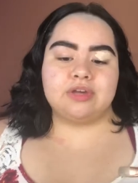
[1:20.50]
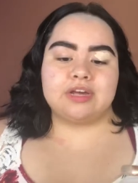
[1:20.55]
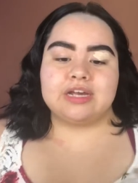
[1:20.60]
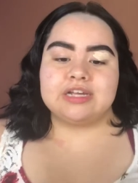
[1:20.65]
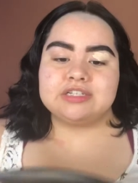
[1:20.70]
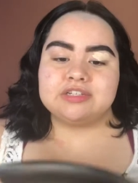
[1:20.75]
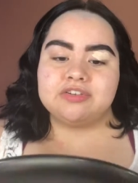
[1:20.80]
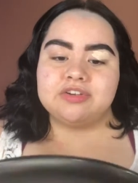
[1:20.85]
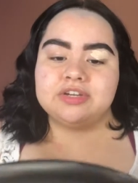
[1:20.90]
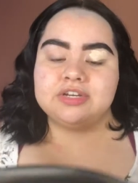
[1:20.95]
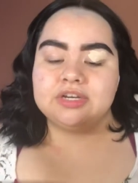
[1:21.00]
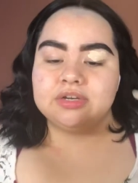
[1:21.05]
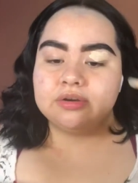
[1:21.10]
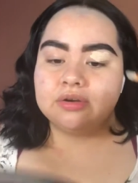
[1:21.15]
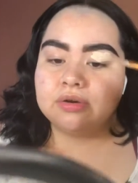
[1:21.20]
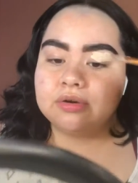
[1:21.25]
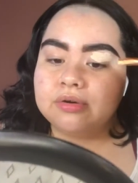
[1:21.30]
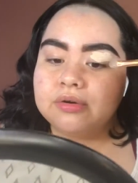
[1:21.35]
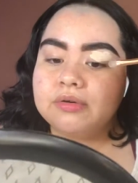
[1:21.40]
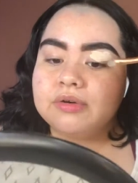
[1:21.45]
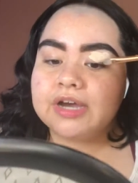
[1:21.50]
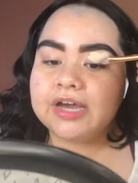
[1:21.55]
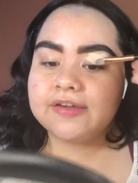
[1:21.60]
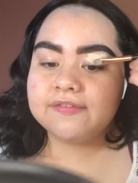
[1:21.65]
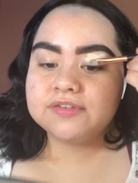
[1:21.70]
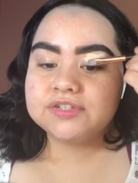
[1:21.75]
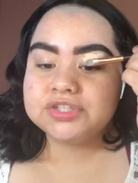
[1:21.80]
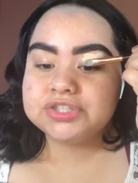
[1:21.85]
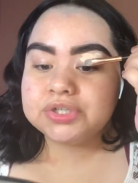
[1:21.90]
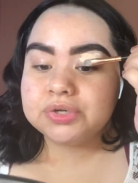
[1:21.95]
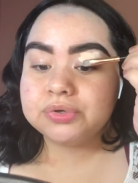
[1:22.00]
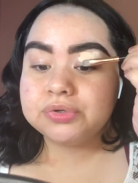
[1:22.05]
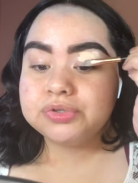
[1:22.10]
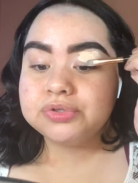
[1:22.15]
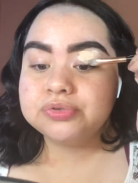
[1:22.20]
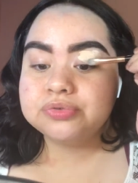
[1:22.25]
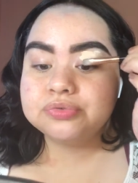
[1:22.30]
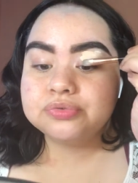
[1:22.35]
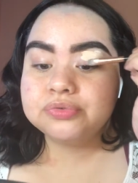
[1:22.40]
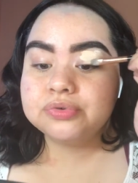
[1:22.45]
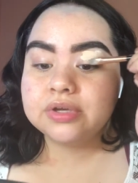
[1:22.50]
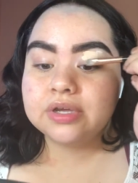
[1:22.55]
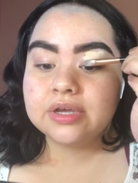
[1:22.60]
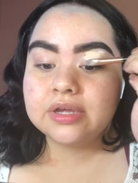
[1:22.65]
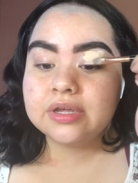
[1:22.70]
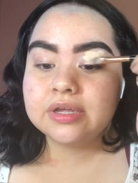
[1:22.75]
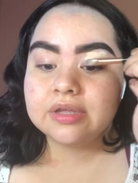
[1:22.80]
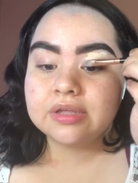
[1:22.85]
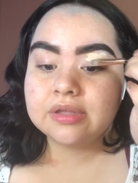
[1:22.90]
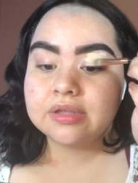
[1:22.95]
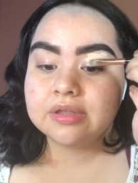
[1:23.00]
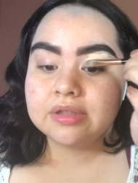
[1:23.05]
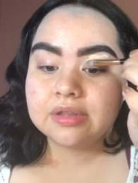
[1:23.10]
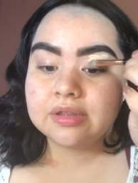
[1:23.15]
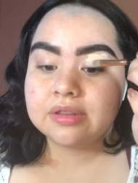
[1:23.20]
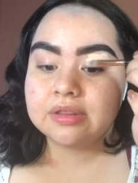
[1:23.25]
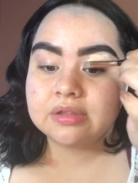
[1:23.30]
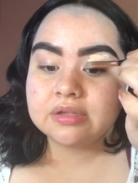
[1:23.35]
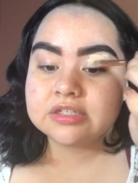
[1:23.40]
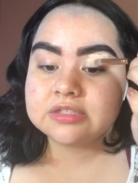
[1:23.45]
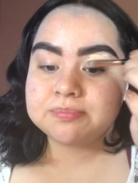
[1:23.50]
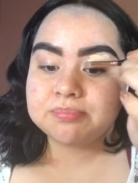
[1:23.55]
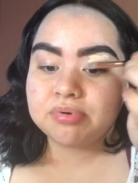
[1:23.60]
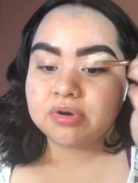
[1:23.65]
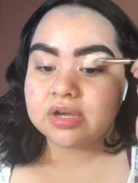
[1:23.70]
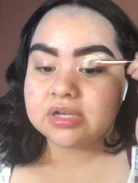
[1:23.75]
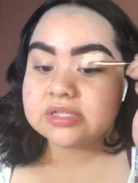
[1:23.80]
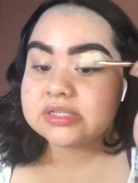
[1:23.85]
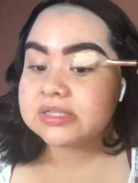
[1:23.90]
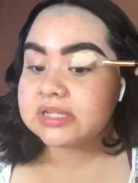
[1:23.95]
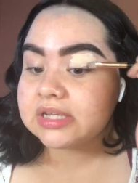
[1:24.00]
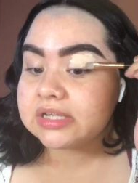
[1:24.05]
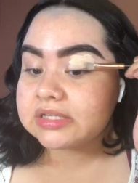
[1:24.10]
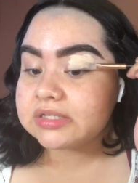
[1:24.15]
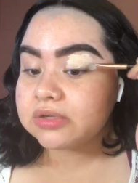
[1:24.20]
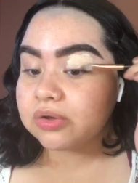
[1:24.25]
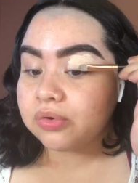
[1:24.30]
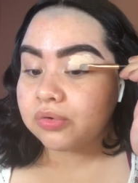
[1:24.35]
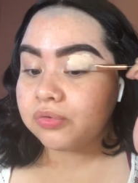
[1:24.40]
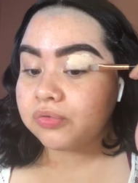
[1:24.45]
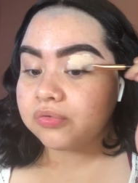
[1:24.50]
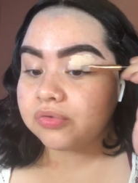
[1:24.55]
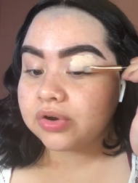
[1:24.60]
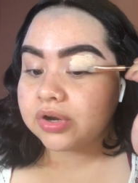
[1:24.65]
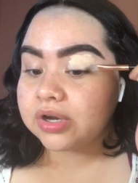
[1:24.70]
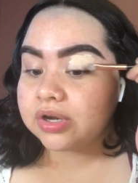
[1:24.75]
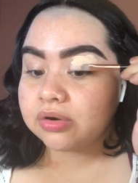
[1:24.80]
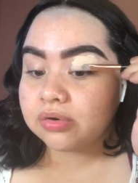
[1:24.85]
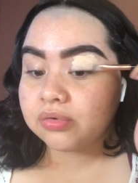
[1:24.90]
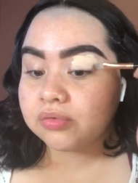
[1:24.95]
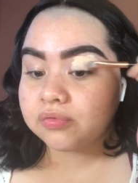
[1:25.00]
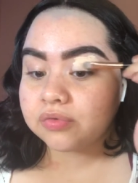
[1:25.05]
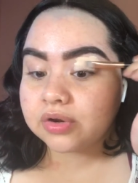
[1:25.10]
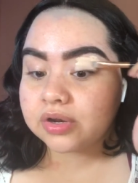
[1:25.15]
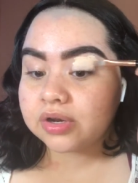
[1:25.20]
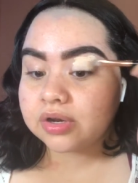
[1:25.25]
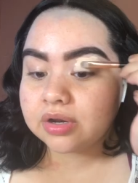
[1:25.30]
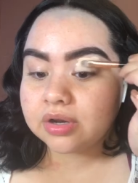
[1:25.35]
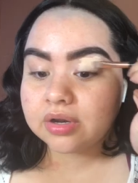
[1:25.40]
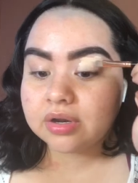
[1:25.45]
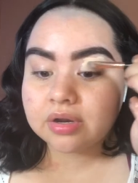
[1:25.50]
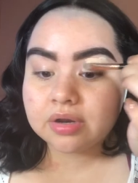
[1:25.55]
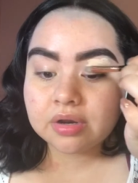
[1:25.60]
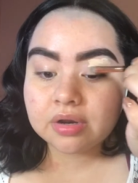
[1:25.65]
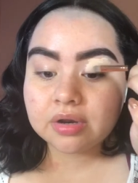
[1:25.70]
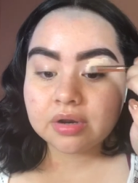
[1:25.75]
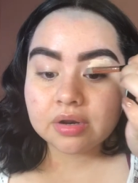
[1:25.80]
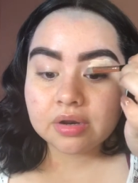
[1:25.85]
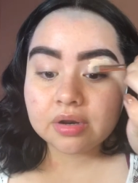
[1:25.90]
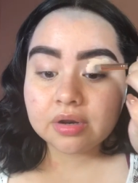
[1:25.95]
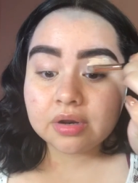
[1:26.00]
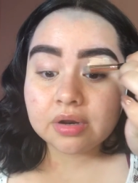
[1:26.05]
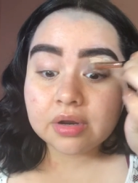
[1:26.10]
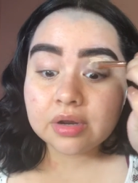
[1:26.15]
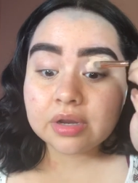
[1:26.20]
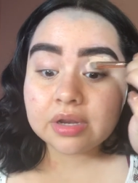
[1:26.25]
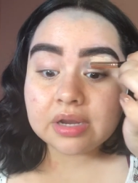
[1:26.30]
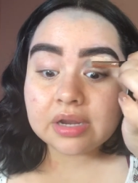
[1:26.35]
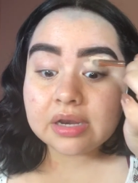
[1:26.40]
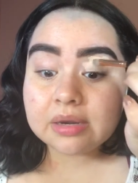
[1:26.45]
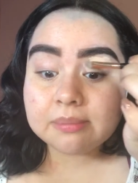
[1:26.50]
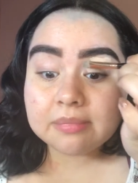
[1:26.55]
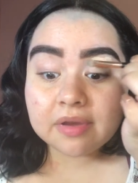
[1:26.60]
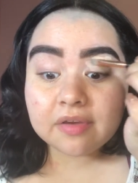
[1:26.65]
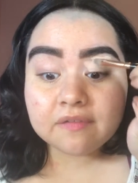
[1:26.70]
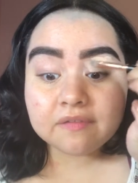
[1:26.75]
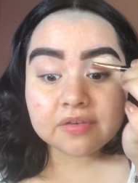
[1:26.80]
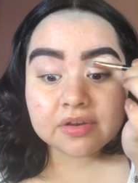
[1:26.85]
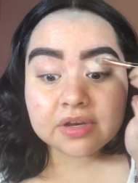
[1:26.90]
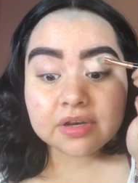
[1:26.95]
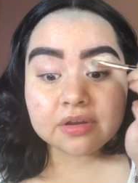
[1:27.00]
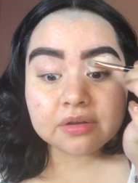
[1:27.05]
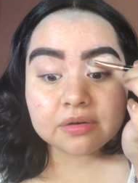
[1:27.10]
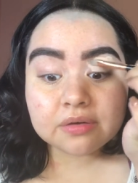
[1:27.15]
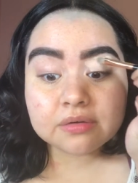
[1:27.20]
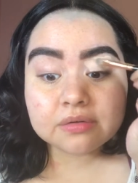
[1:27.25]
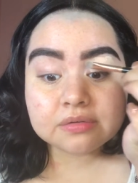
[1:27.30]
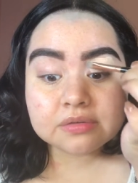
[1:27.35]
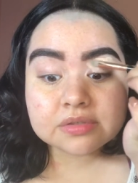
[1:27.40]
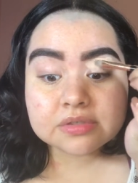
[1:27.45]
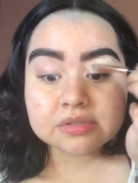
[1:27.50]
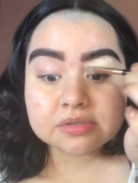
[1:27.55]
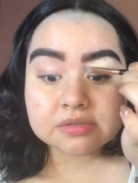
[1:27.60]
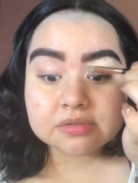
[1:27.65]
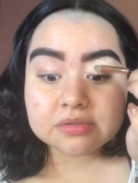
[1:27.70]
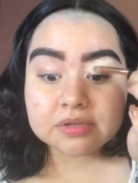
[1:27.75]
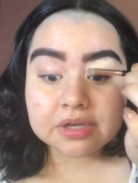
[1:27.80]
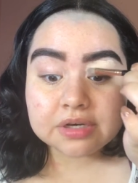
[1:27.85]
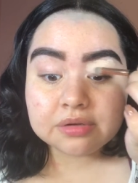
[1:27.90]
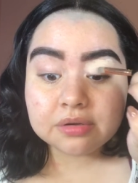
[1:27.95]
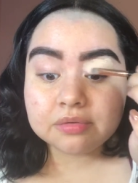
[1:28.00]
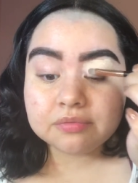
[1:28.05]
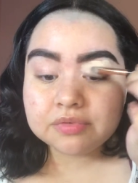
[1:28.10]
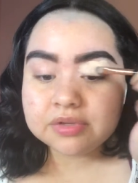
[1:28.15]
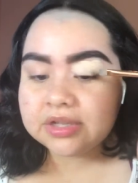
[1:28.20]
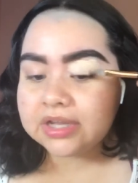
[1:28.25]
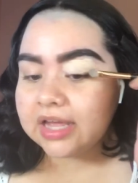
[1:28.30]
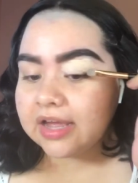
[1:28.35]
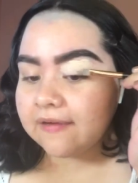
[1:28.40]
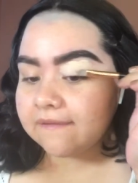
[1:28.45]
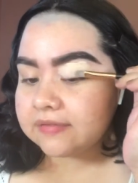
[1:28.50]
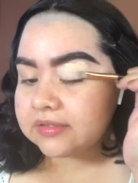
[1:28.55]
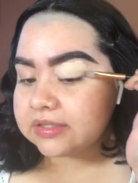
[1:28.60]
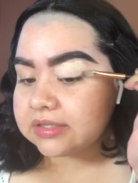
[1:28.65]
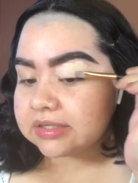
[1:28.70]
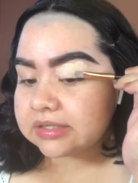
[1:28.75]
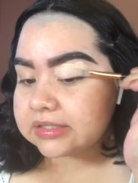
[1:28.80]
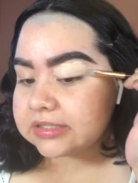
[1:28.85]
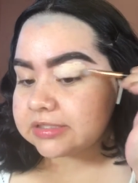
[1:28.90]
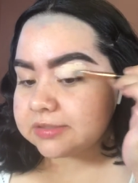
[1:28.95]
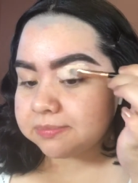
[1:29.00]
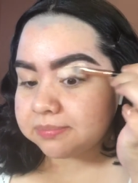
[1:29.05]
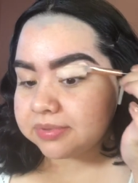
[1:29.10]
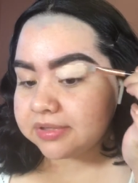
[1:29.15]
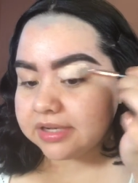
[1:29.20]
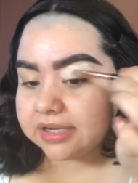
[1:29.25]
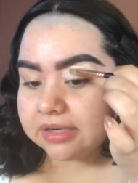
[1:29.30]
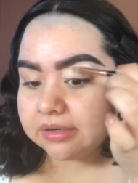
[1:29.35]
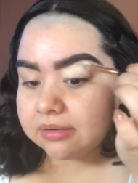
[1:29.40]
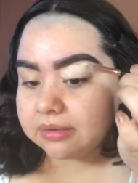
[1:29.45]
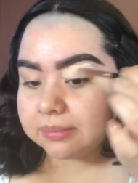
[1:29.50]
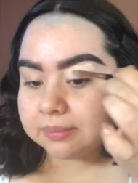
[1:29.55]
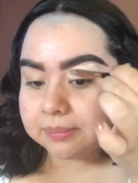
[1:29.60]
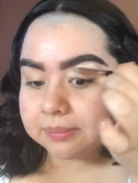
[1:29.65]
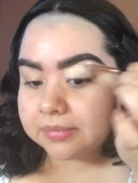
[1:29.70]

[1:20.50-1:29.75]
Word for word: guys already know I've shown you this process over and over in my videos so I don't really have to explain